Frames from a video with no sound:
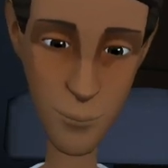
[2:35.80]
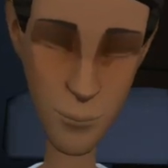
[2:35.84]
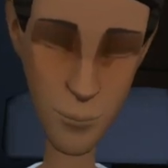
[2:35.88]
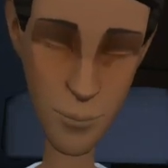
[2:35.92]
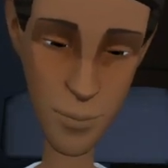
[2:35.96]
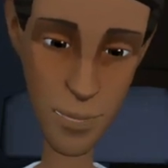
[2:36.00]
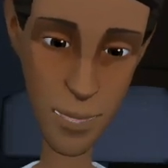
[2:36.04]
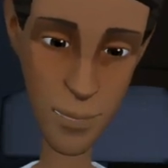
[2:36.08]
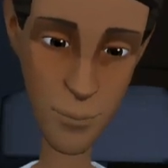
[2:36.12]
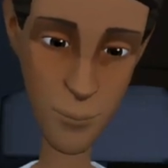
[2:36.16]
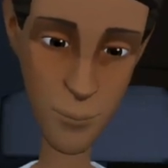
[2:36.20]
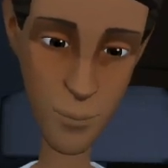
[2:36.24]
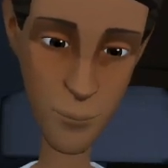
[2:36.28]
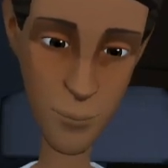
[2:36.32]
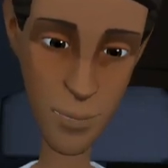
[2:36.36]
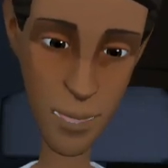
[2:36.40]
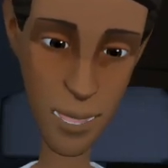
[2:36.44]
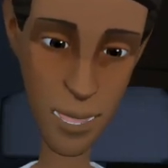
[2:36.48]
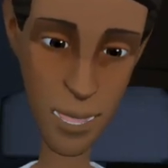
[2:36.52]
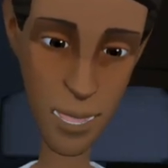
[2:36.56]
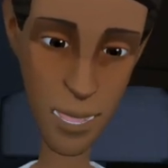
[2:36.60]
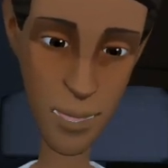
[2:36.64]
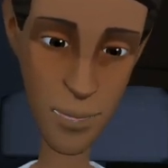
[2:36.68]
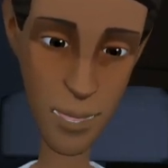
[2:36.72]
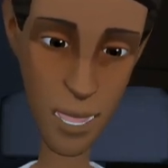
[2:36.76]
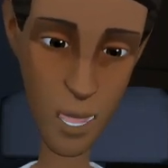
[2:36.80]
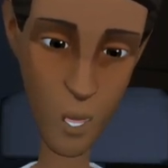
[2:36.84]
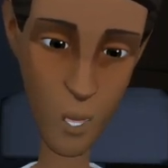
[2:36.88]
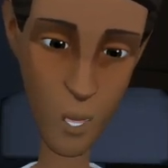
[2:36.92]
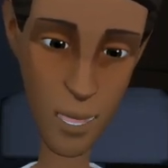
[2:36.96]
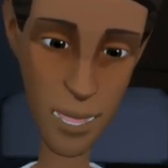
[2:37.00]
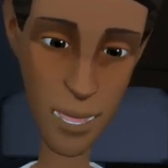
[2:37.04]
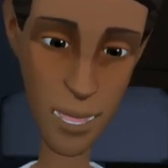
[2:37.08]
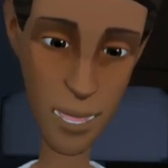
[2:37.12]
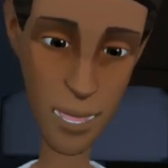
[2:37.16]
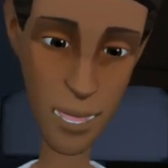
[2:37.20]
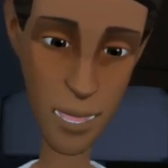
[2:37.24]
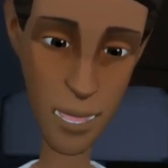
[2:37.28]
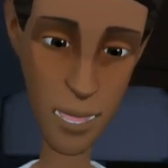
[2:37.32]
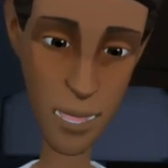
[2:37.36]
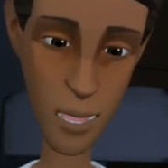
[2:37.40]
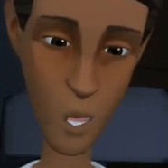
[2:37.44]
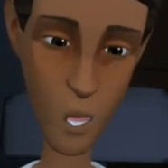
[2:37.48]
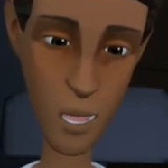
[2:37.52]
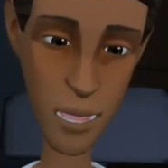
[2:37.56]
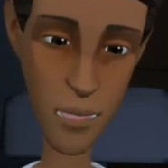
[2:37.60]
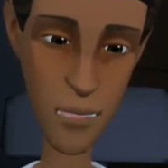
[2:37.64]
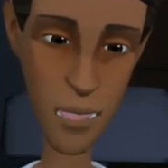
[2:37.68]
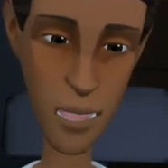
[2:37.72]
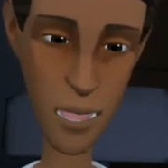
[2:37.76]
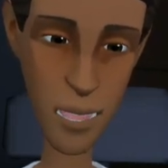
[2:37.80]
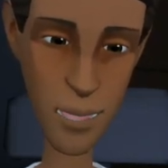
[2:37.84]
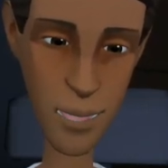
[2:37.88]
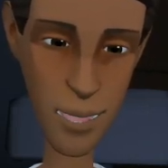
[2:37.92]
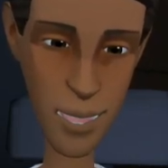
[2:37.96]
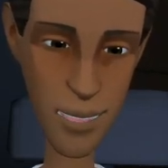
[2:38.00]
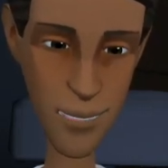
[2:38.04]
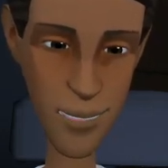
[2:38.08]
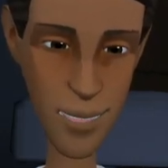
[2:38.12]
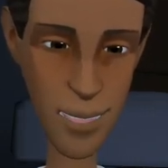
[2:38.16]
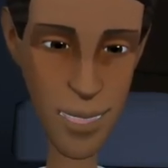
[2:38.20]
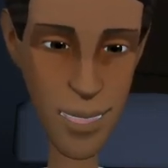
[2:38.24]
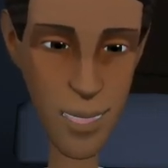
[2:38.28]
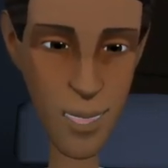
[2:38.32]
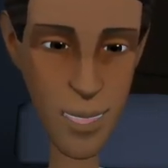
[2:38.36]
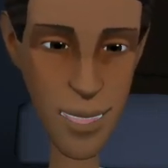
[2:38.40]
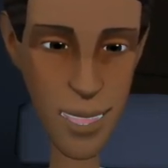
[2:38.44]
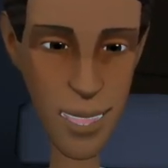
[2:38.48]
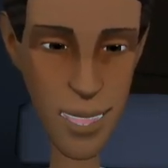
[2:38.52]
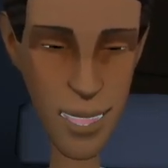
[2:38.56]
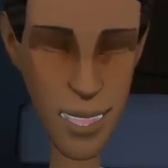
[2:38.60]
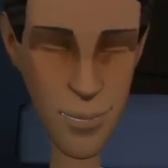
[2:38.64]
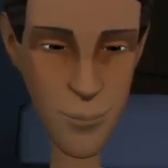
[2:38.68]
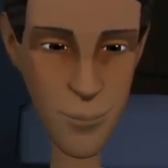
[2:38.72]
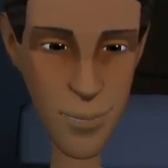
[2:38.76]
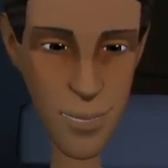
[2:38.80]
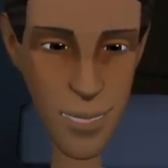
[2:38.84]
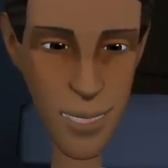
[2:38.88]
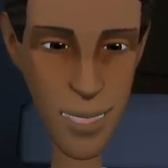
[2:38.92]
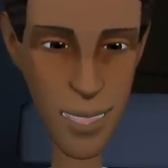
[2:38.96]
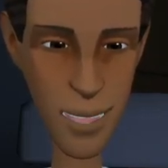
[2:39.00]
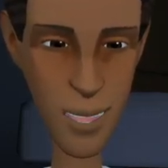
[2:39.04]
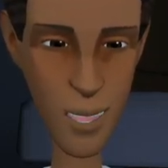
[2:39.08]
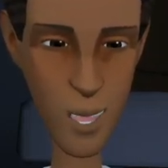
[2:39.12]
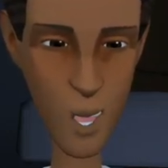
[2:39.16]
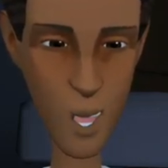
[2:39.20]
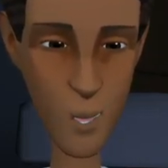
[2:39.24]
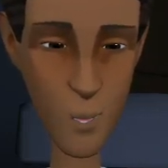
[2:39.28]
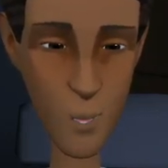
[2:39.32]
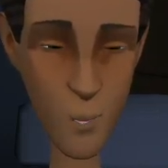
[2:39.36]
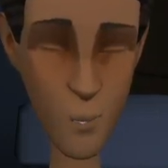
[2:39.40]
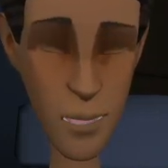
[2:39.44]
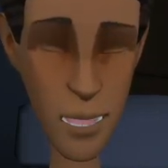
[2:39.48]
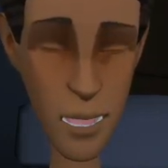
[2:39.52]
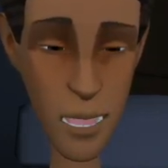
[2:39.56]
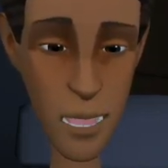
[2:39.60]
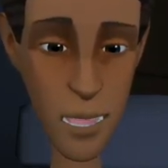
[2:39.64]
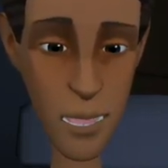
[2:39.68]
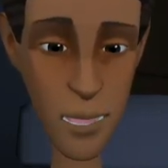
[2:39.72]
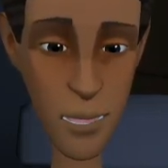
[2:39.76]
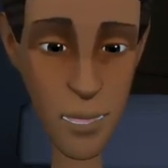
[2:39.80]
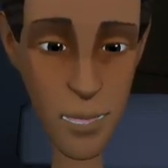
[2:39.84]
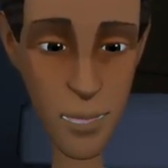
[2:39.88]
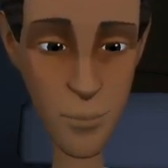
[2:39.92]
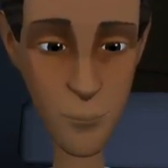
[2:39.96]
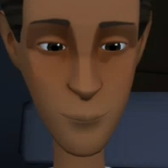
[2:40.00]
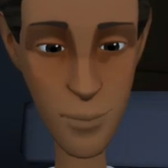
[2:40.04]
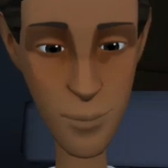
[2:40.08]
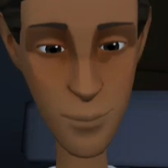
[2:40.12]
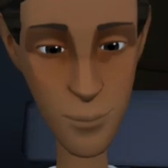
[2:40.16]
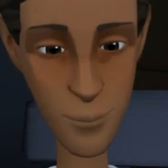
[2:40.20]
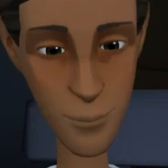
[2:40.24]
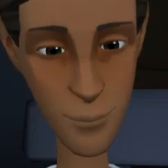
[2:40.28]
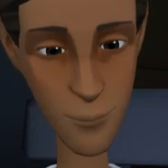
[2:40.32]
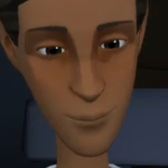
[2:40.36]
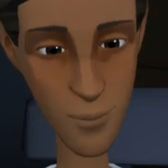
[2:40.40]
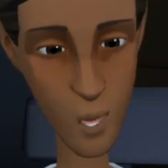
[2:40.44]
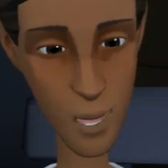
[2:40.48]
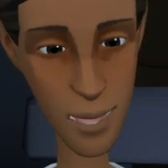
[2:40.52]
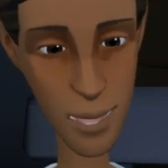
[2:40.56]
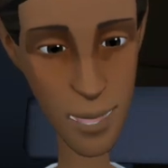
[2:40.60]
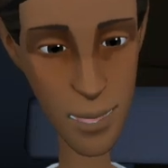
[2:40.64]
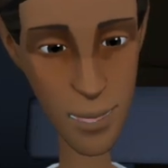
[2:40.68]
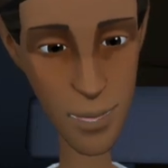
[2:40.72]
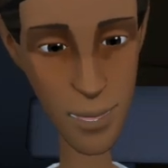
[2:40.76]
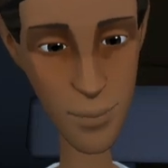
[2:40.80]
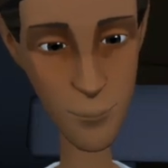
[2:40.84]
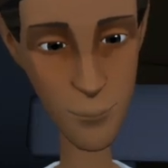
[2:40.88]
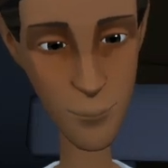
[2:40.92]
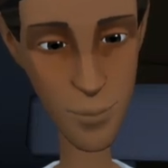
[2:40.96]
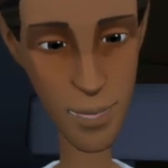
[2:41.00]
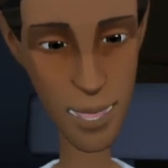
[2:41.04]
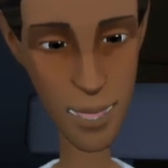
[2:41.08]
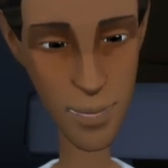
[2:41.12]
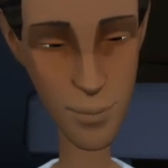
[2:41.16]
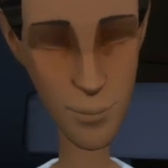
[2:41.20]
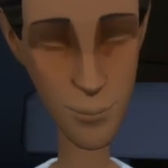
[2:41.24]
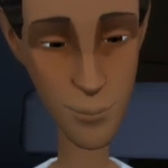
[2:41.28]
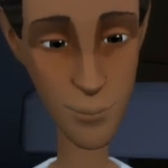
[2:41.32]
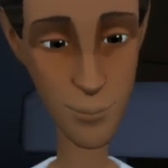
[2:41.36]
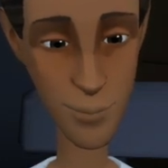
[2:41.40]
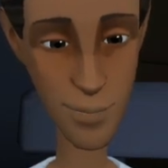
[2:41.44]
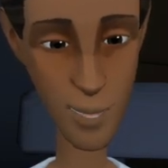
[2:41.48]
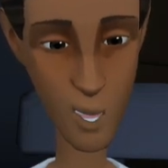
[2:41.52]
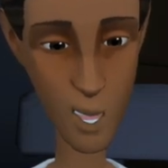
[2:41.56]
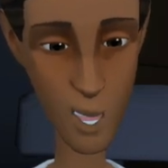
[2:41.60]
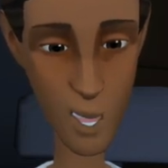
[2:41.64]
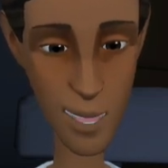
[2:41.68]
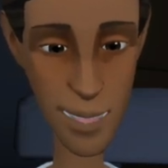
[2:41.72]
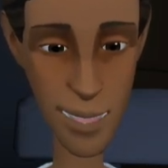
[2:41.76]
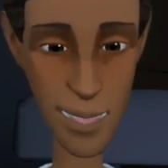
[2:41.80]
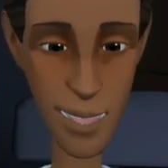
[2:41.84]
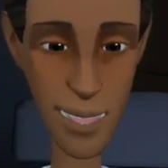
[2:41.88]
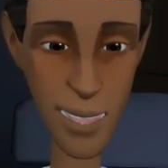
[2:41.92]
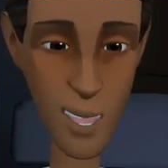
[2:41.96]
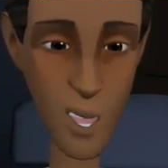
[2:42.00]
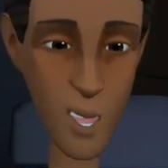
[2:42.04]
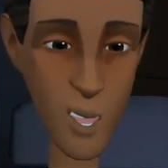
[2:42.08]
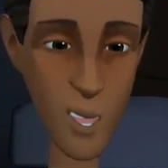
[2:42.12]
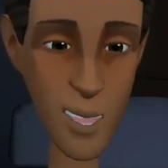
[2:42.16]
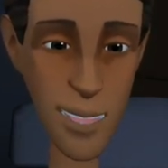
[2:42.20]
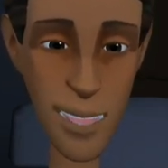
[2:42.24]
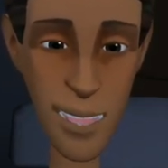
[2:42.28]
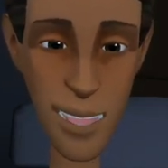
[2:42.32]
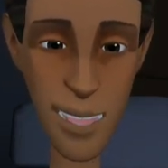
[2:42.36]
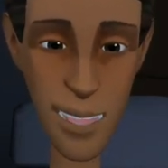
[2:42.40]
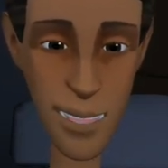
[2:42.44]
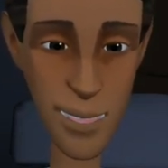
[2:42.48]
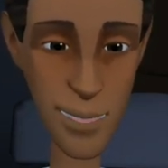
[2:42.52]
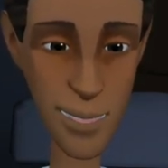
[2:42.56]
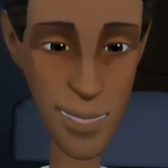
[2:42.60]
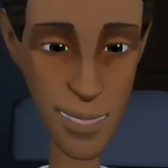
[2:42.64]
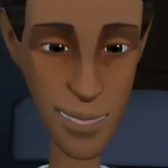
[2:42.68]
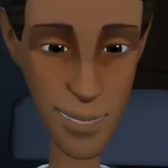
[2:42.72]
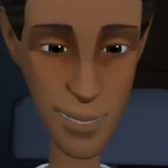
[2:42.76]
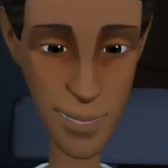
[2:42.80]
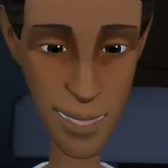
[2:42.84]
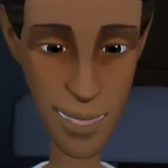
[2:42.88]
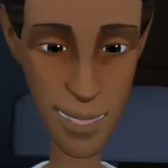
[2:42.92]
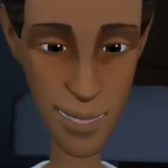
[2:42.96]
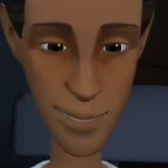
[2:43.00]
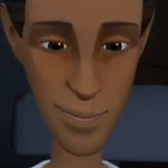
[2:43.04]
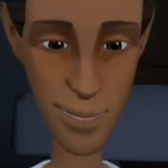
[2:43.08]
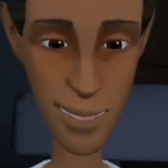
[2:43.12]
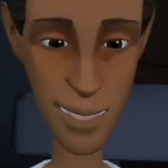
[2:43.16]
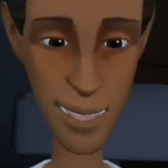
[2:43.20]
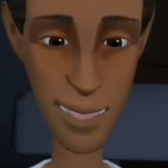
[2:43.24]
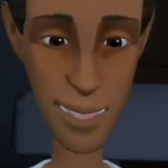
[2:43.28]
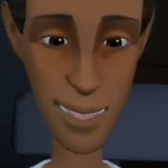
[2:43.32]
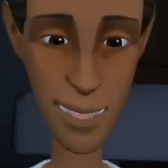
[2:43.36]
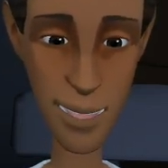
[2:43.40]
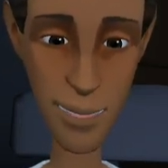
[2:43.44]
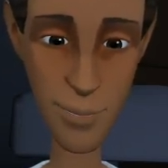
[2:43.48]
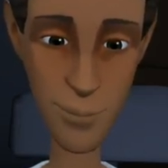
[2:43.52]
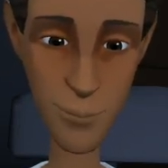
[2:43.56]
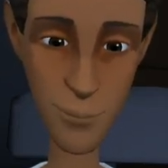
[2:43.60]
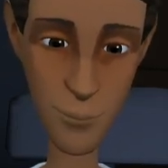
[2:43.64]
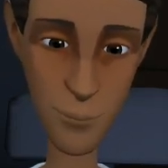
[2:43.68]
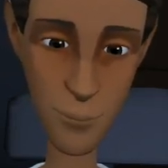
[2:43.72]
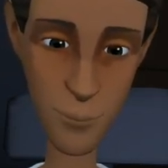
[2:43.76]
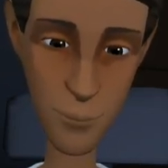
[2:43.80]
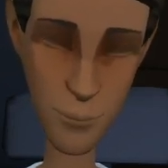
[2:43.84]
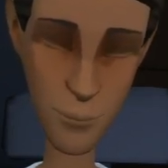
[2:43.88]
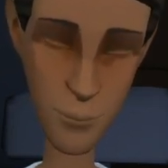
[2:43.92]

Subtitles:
The permissions are connected to different Configuration Manager object types, for example, to create or change client settings.